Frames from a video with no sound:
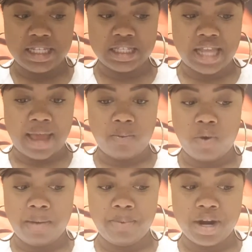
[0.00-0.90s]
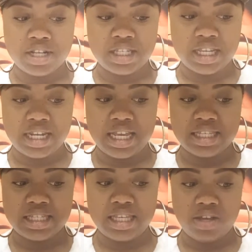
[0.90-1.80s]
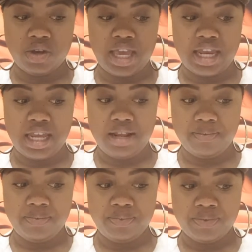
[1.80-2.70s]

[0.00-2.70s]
It's like one person is still in it,